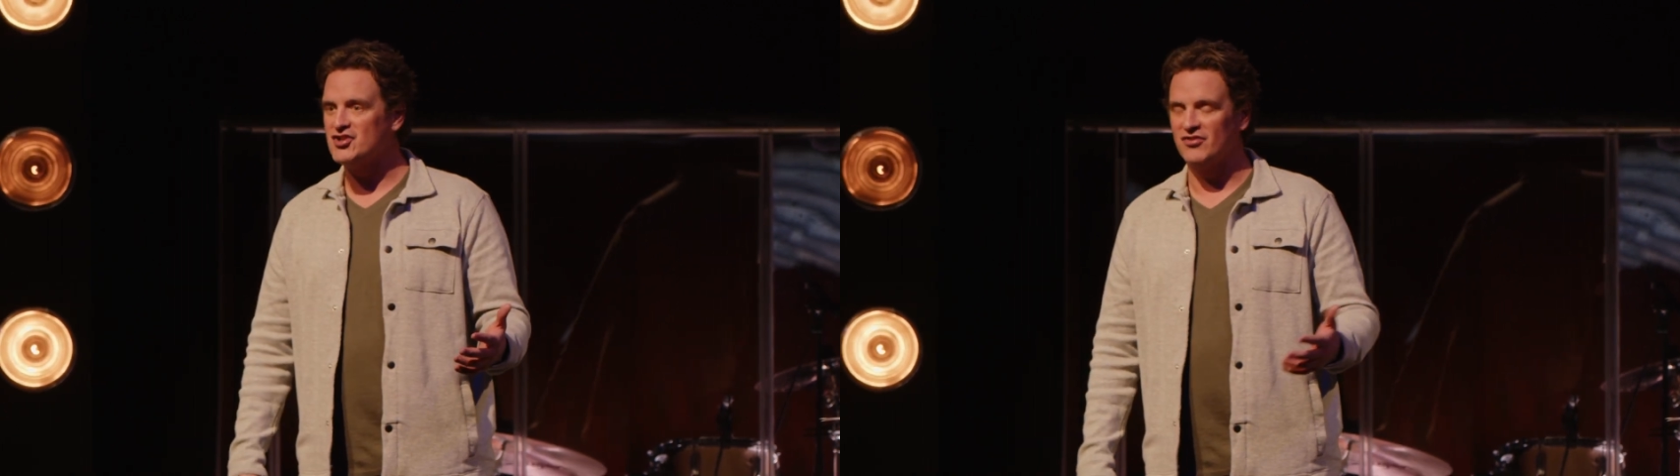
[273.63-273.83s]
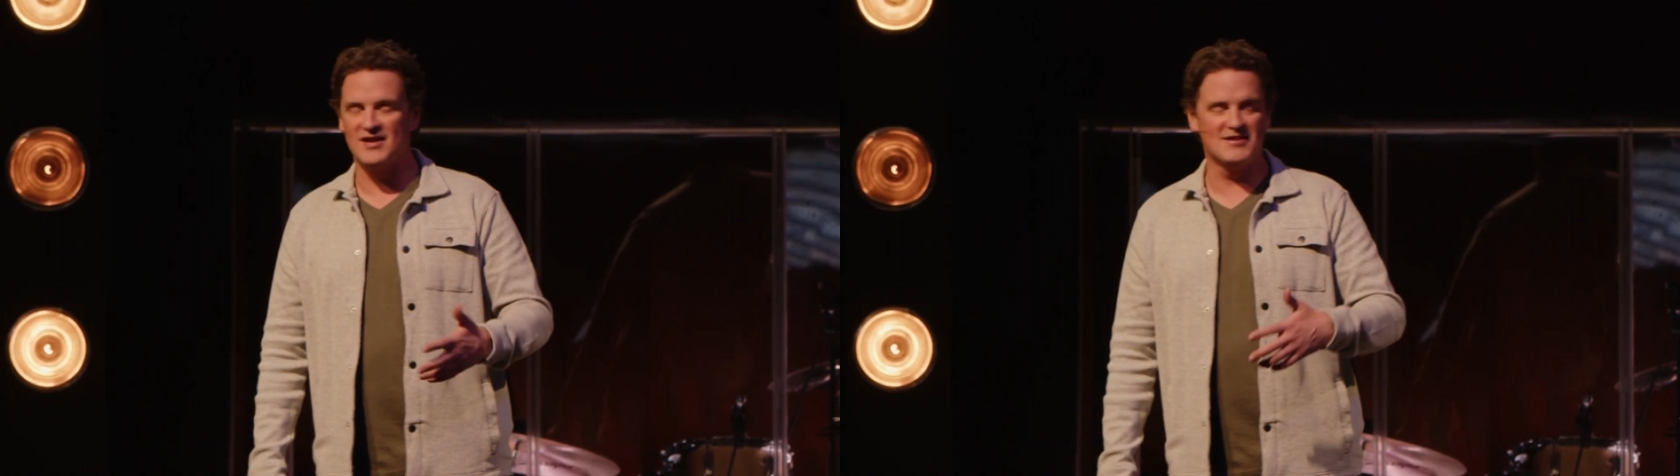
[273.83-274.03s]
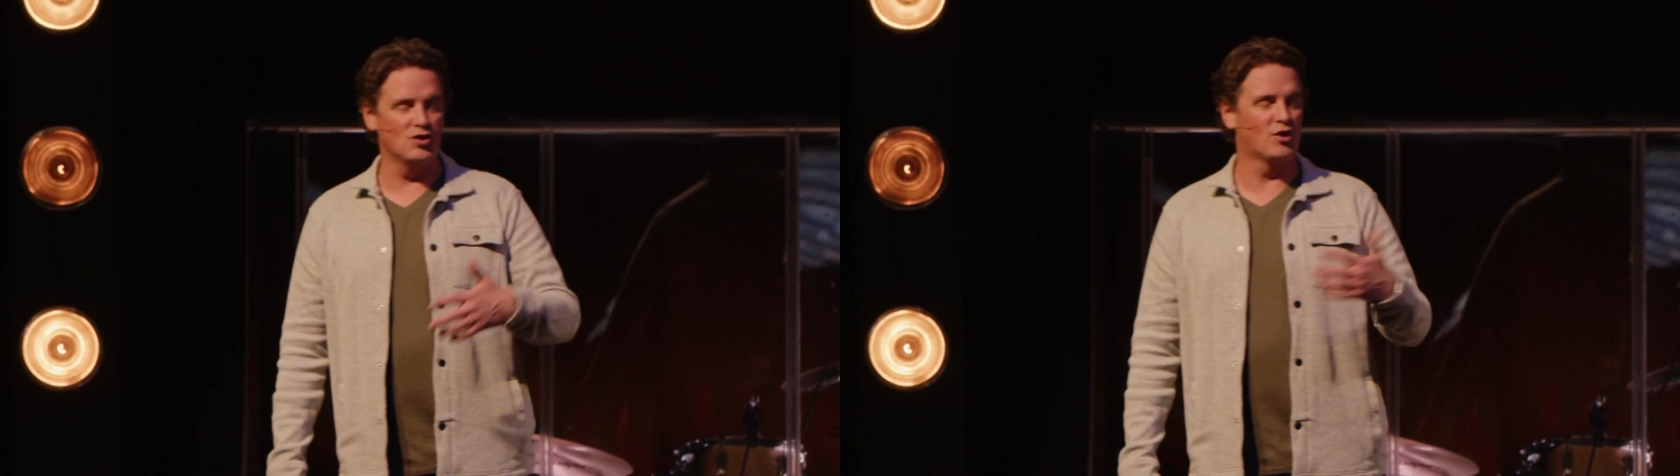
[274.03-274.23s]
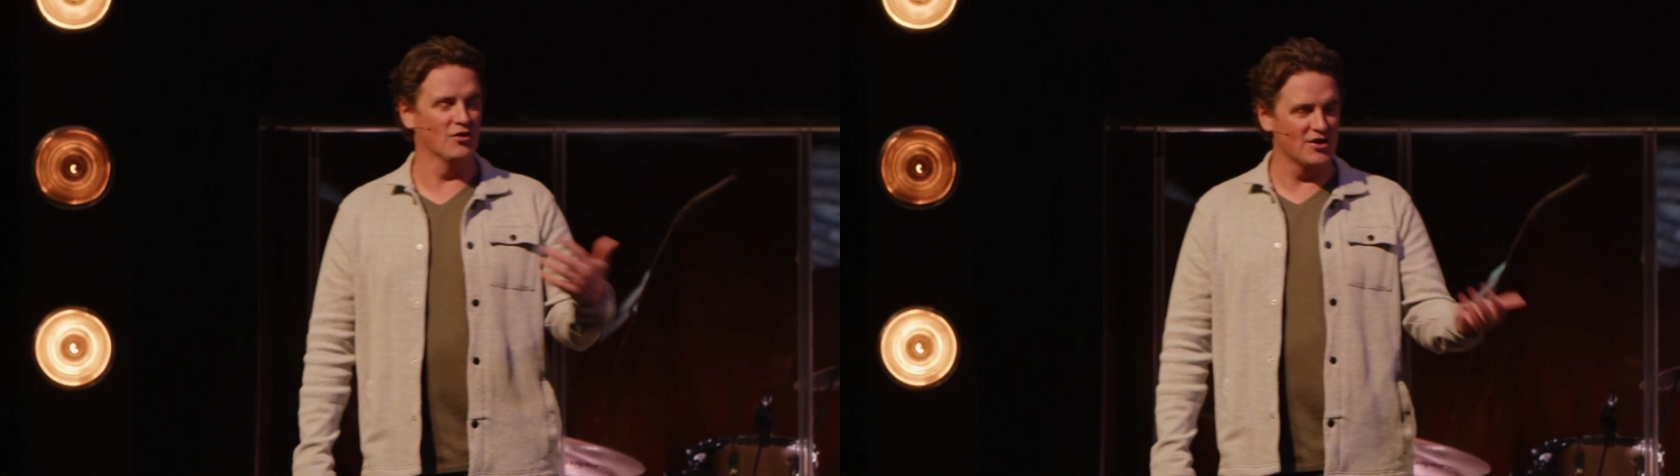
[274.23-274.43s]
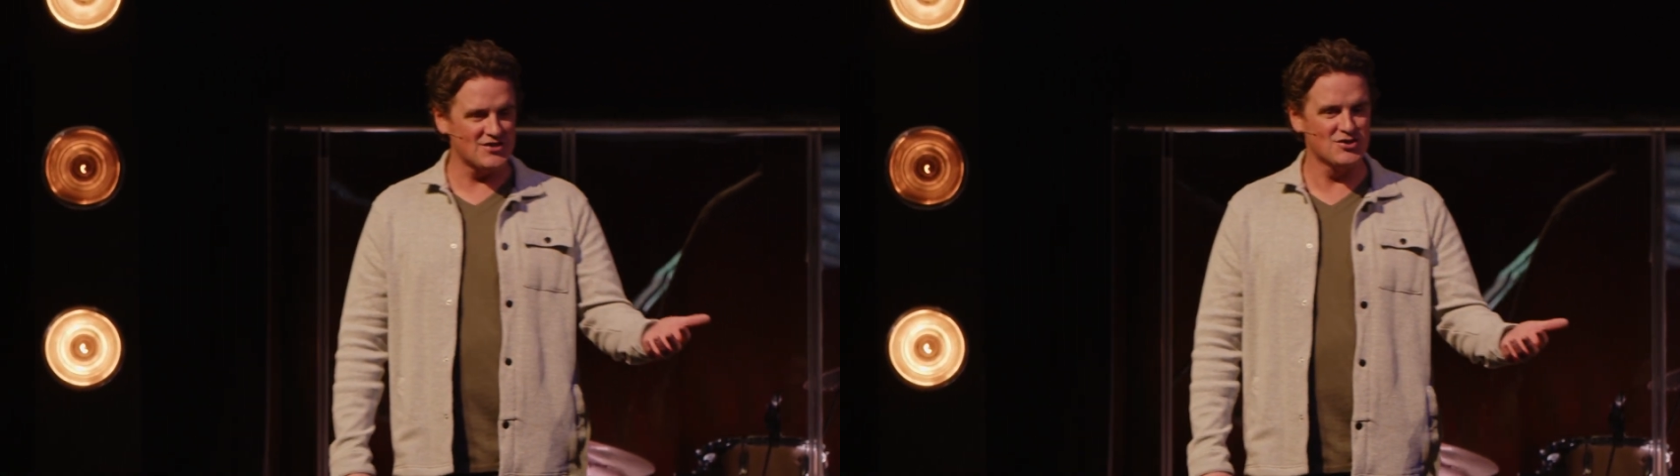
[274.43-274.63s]
and things that you can
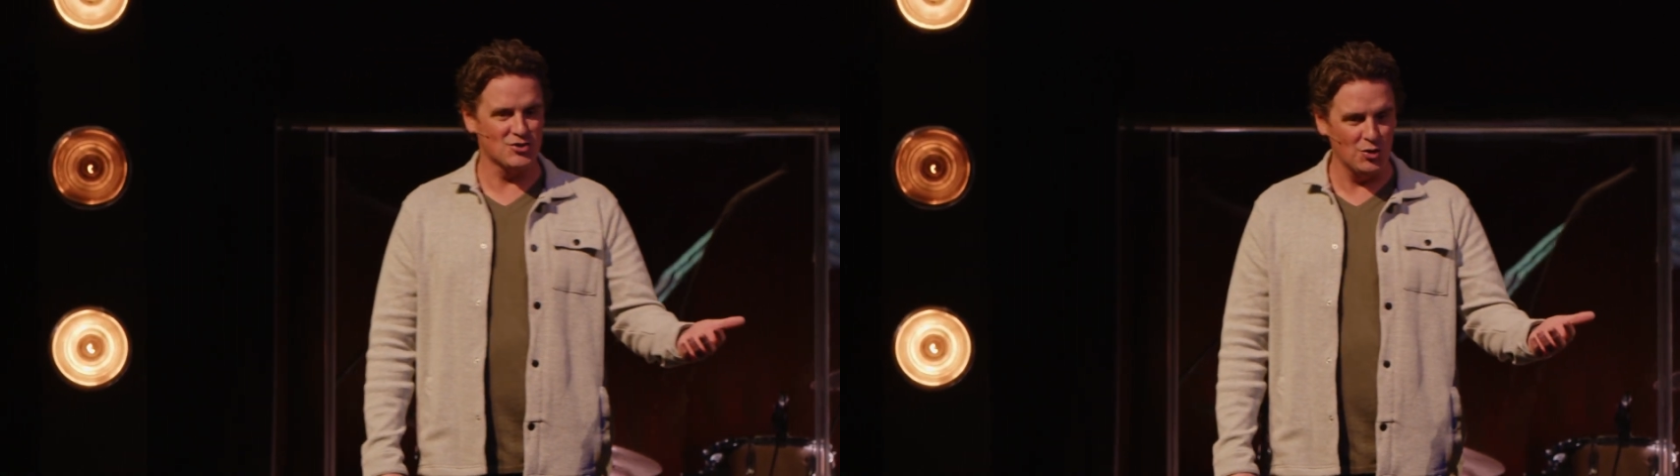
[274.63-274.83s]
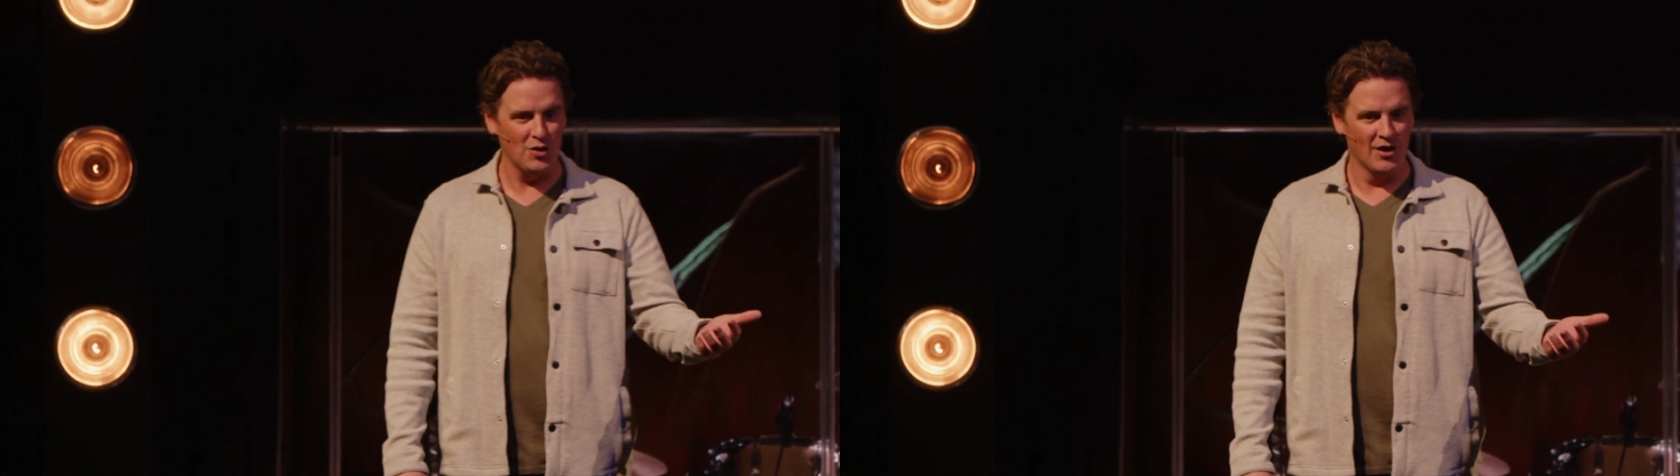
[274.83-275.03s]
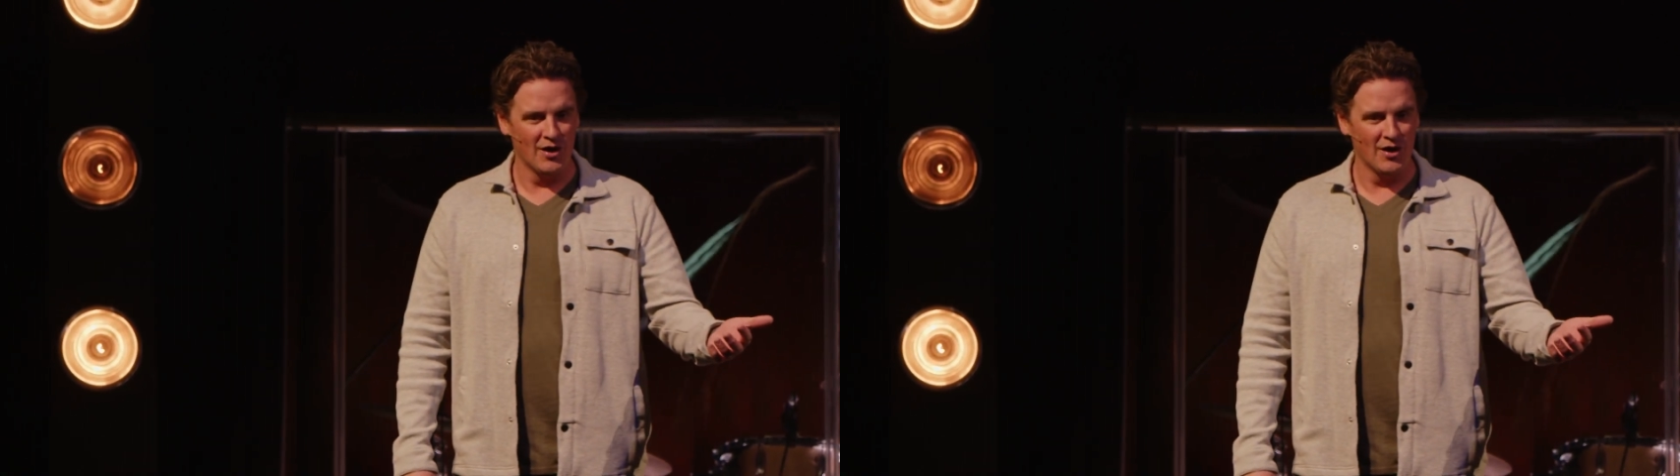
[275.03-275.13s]
listen to,